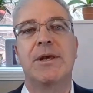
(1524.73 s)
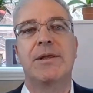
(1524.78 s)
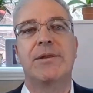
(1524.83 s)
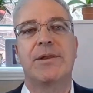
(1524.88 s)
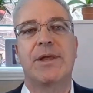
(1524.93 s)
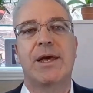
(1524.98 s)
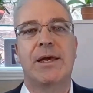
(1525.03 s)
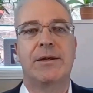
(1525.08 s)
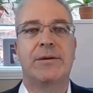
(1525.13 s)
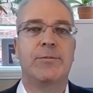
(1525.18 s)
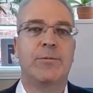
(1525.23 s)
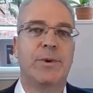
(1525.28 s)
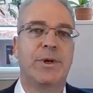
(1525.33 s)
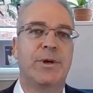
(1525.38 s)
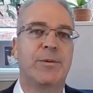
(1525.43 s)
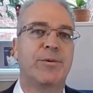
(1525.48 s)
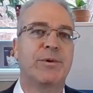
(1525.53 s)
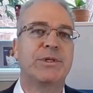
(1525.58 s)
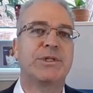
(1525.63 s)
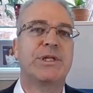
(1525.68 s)
that we'd
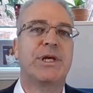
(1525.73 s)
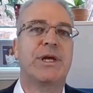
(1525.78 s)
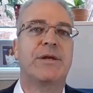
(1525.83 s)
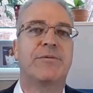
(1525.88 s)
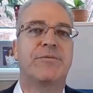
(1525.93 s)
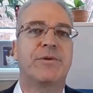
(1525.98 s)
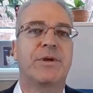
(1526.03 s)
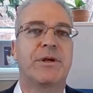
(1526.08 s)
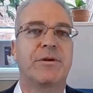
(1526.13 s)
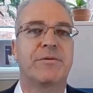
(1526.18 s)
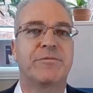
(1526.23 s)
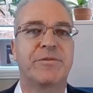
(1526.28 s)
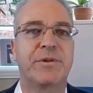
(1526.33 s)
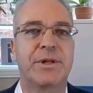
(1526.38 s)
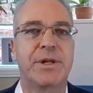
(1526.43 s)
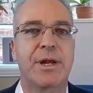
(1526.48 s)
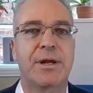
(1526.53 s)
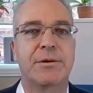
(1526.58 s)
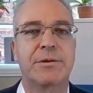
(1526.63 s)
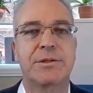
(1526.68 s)
appreciate if you can fill
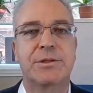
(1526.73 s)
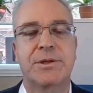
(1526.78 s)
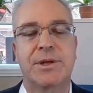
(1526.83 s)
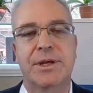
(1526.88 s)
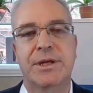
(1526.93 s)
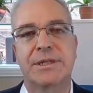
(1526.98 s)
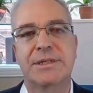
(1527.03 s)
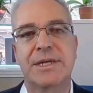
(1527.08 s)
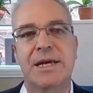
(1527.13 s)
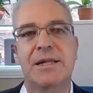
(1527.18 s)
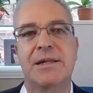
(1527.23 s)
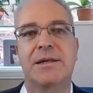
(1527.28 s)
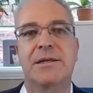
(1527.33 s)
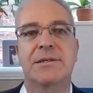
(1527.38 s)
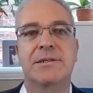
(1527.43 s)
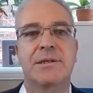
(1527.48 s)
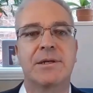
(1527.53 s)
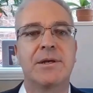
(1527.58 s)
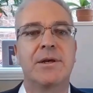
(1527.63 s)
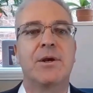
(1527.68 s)
it out so you can tell
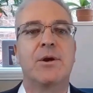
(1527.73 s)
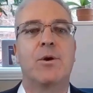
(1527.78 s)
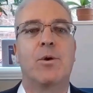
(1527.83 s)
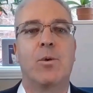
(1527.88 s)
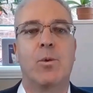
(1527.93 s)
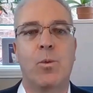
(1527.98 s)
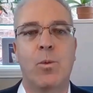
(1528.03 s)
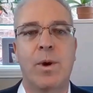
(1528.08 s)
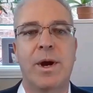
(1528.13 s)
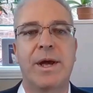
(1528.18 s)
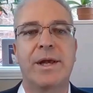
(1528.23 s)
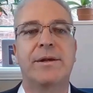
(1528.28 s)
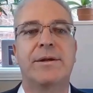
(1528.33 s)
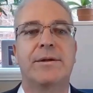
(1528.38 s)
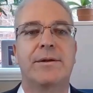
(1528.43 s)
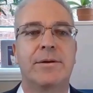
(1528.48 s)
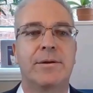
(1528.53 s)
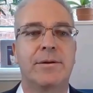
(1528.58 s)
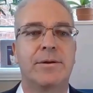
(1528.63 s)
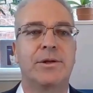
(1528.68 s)
us what
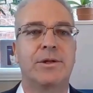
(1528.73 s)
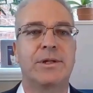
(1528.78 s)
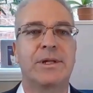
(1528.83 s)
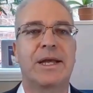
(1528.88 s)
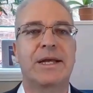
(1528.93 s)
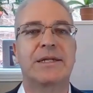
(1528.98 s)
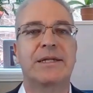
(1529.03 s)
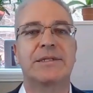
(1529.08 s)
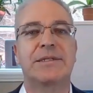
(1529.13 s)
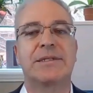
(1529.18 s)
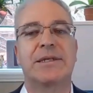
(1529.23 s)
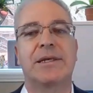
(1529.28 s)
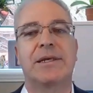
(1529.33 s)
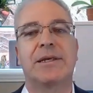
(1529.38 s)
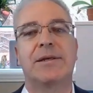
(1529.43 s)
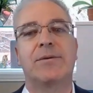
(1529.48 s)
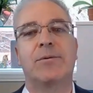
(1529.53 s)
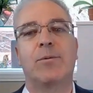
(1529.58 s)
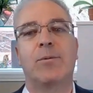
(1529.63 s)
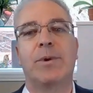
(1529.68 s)
you'd like to
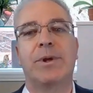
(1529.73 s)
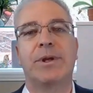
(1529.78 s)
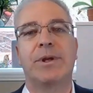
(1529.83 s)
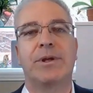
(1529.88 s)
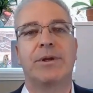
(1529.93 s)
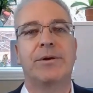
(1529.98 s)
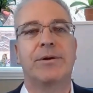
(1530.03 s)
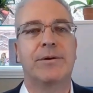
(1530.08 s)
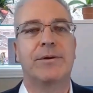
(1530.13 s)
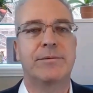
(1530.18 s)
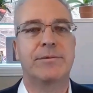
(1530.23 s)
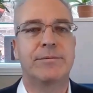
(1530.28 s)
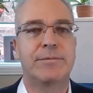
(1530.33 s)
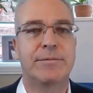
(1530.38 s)
see, what you're